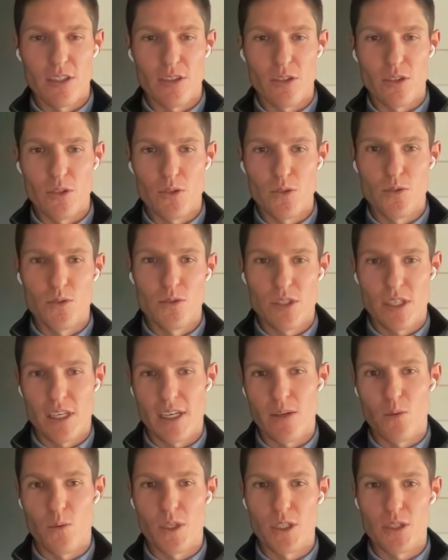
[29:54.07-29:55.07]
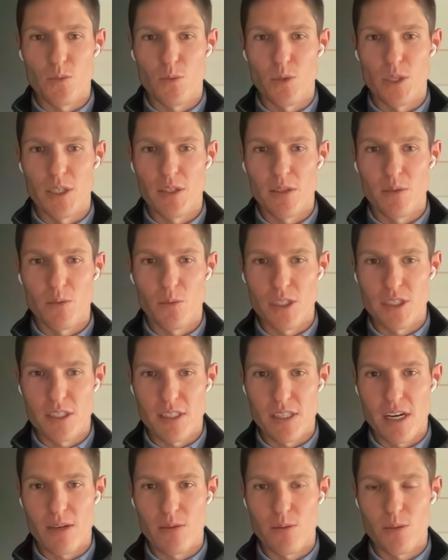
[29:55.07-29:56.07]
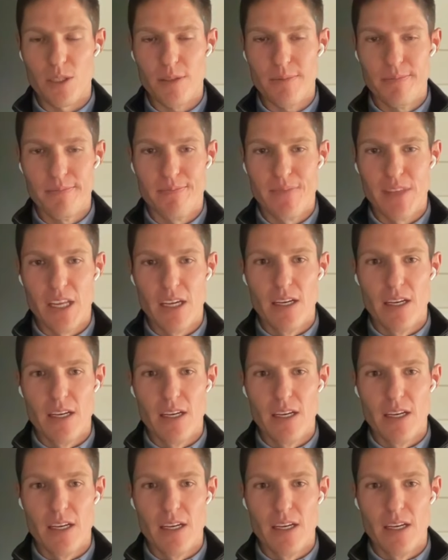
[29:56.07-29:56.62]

to lose like what's real and what's not real.